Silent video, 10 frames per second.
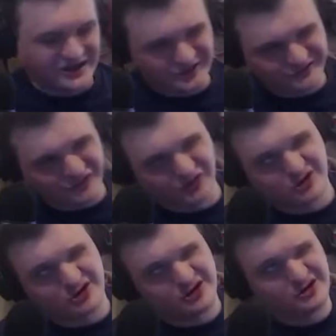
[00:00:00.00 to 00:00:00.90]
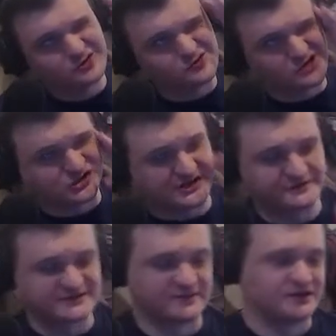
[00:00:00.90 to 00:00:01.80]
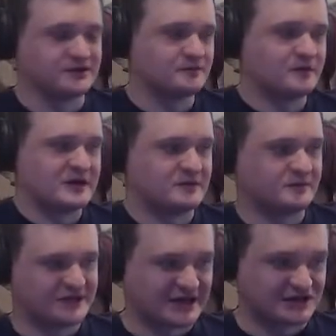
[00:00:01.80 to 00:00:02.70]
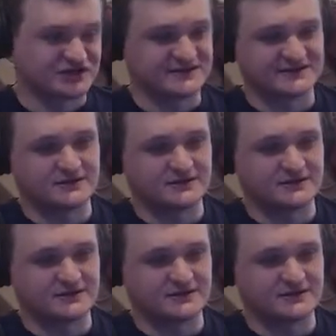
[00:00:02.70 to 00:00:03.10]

for, I'll try to explain when we can actually see it.